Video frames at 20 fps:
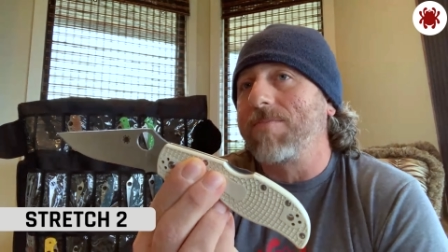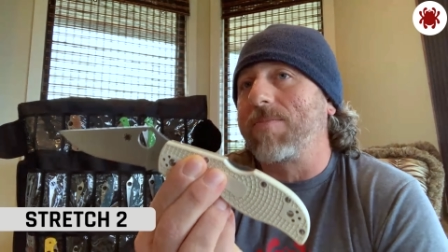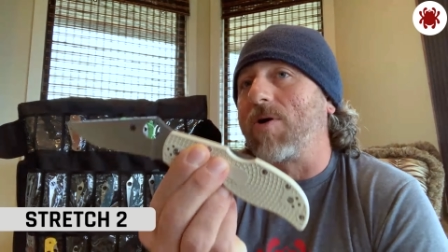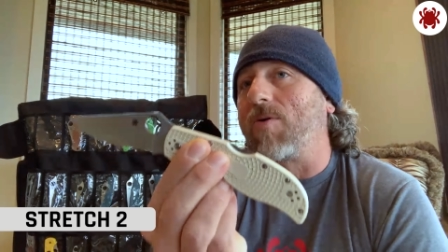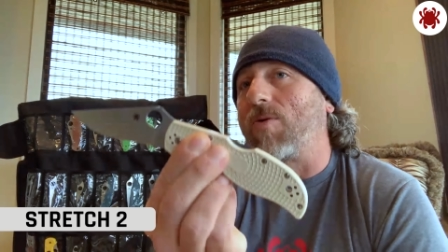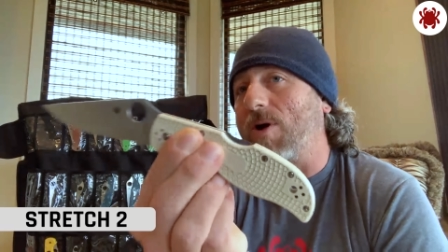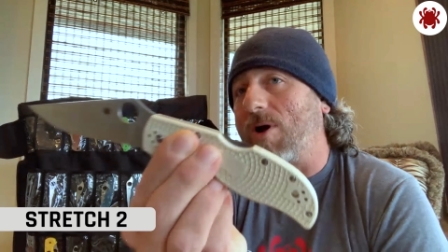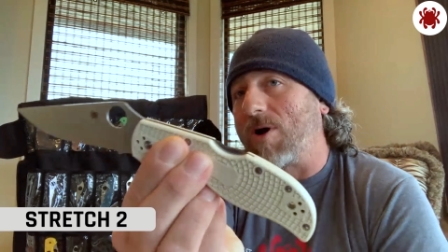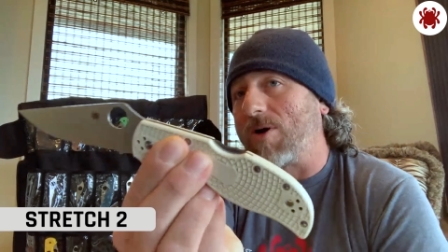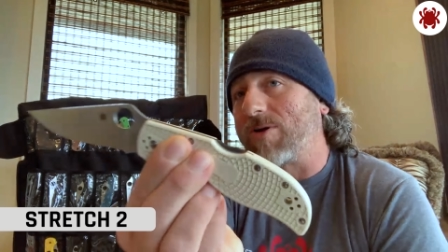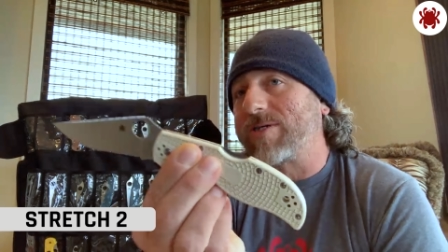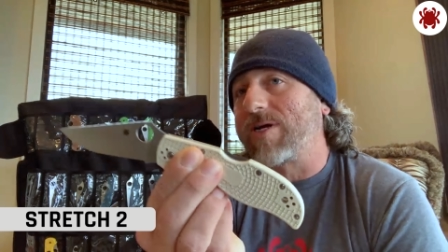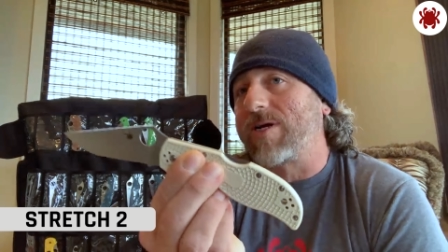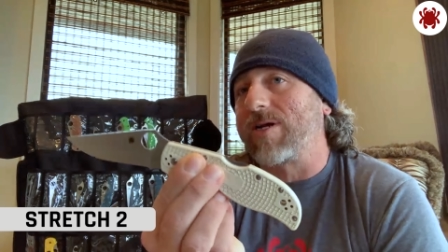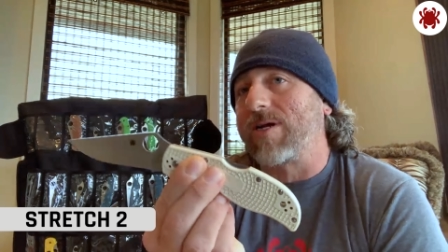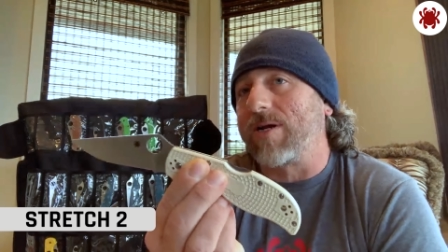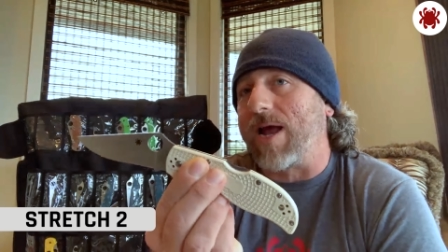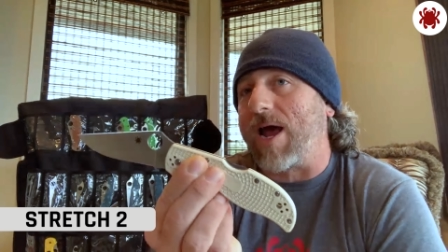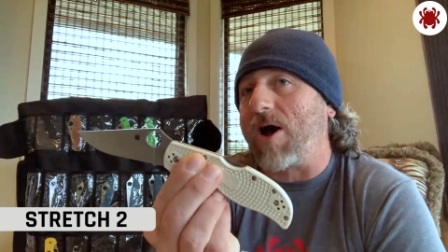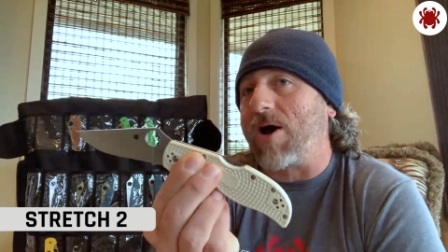but we're also
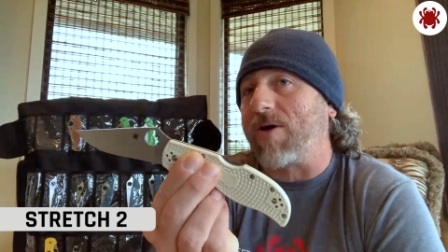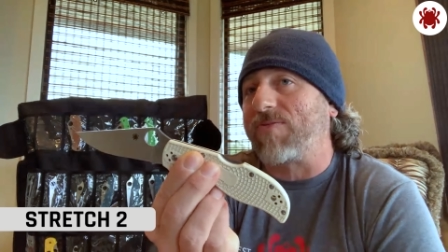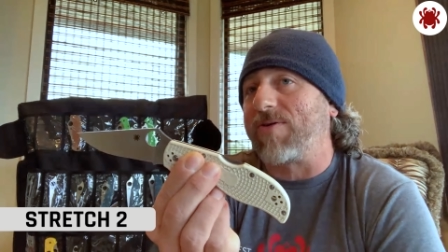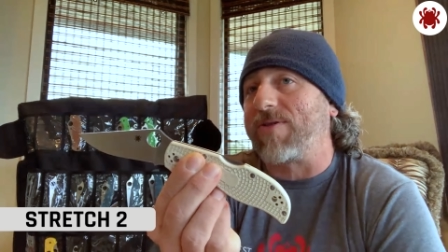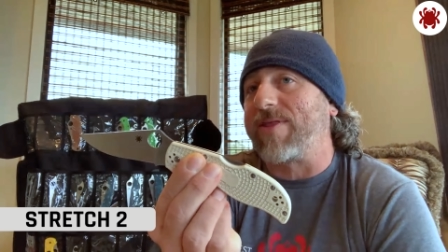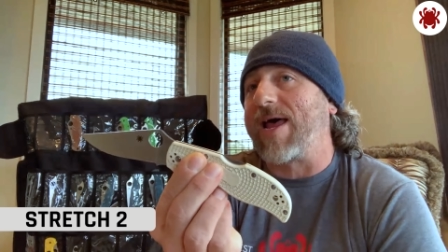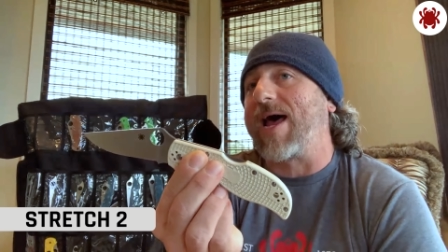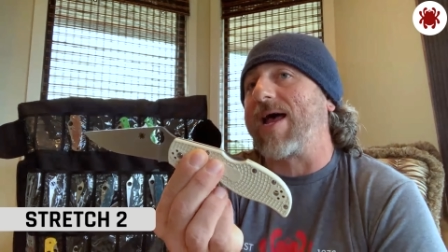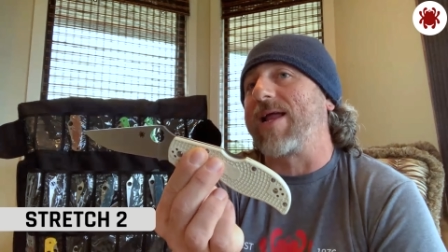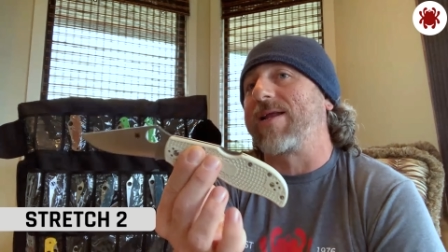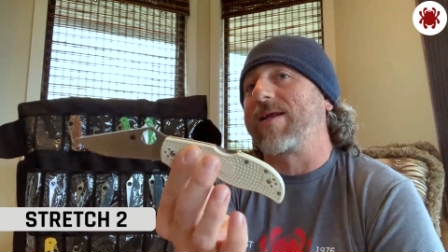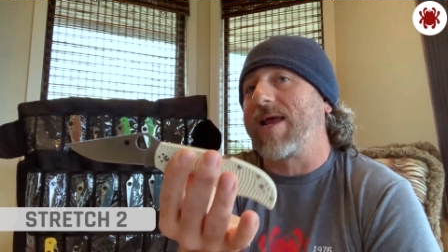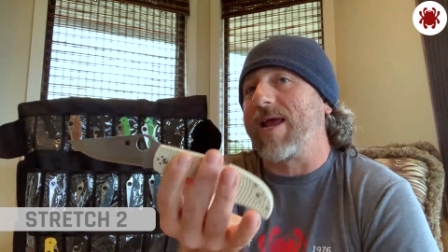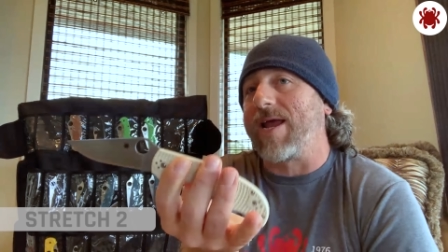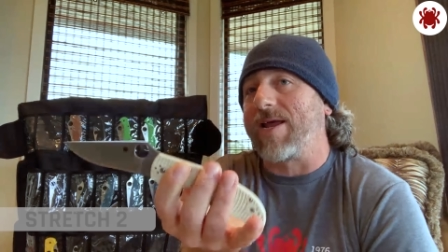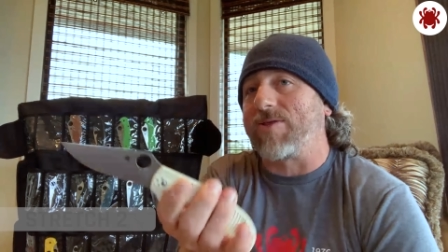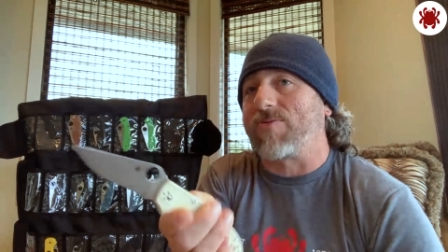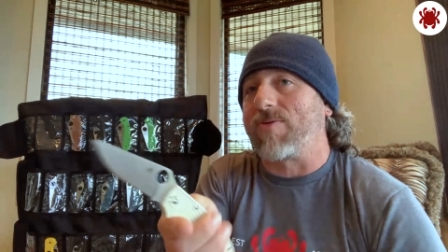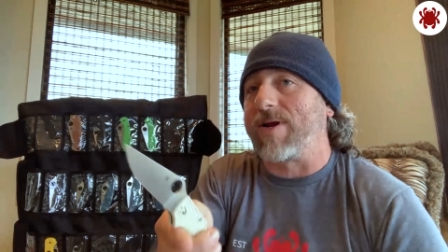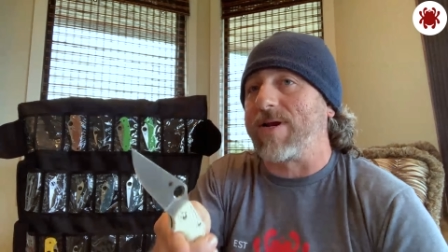going to offer that in
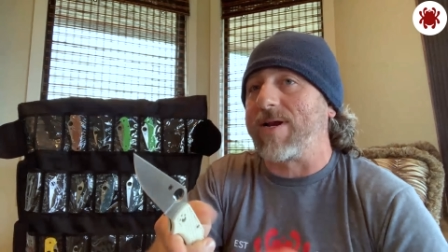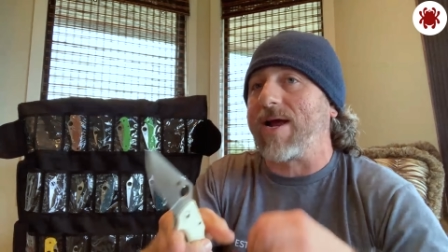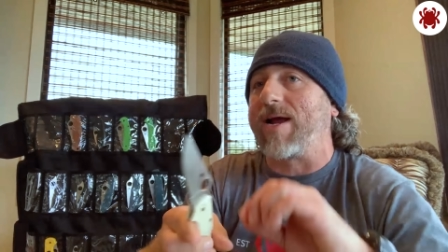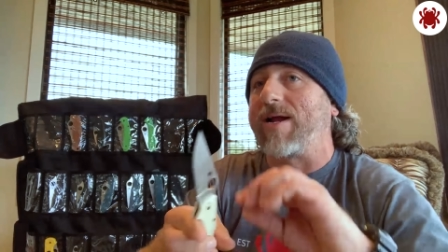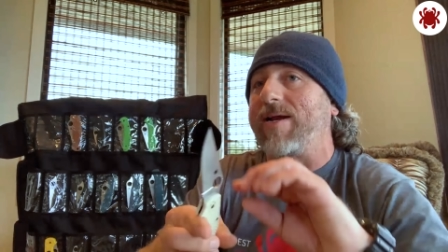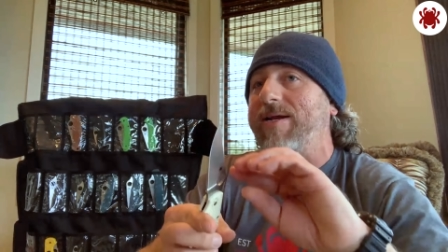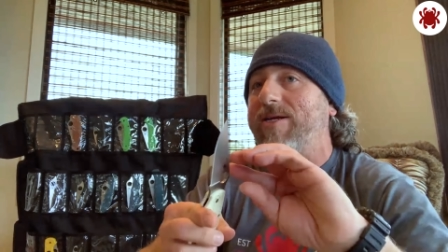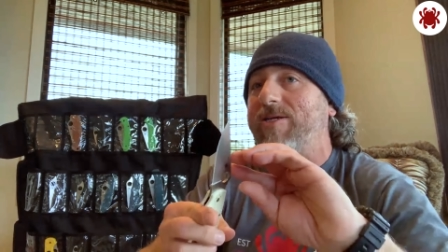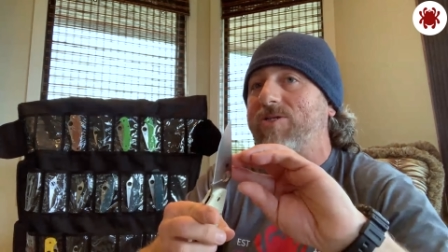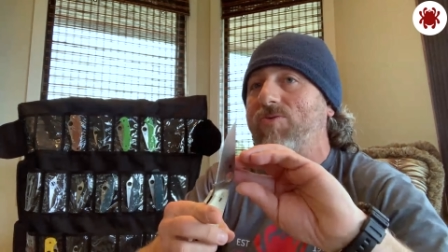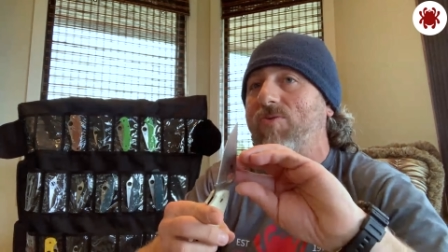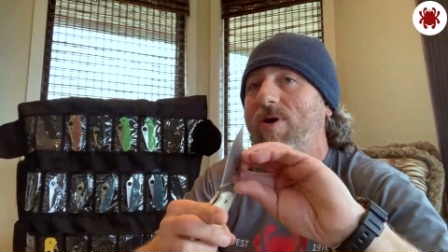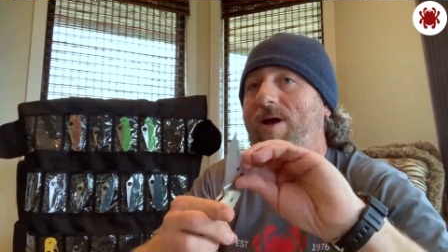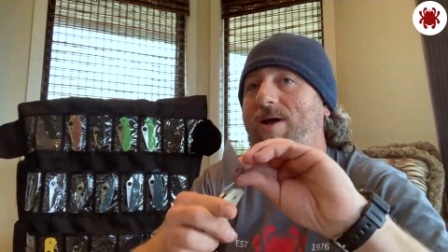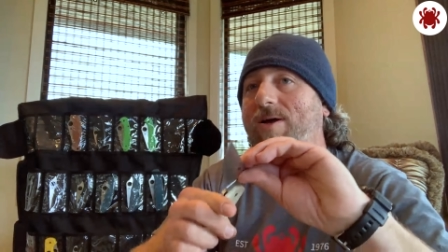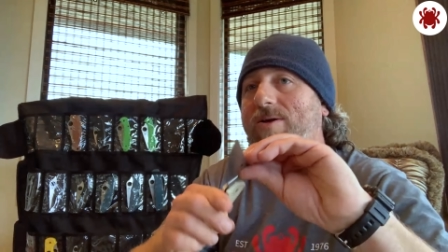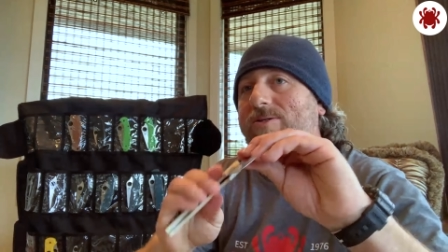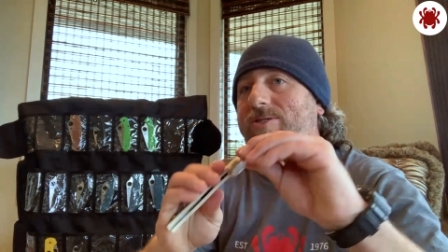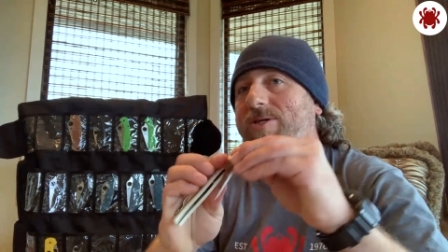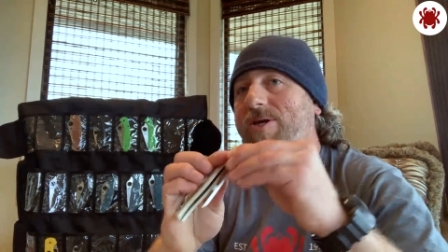K390 as
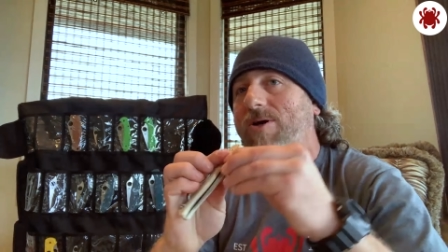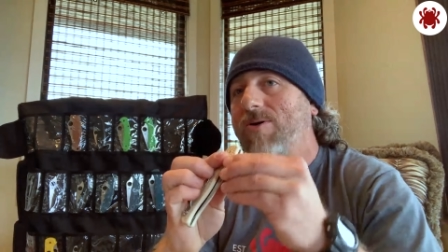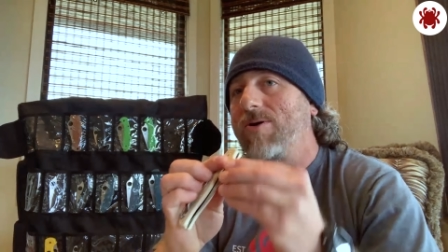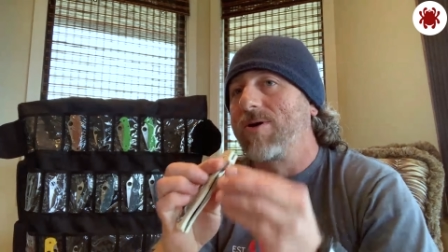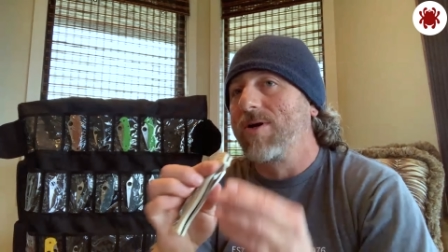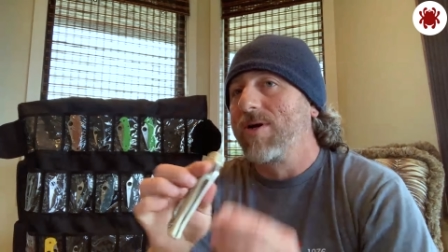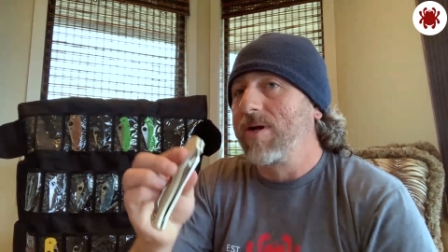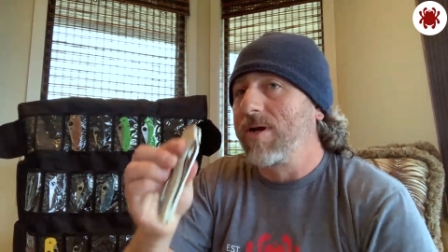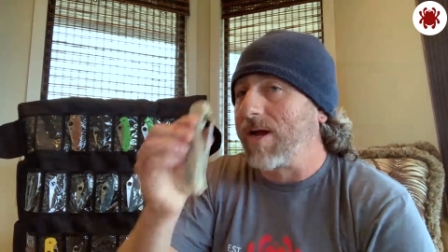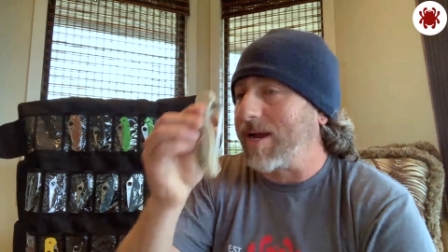well. So, cool.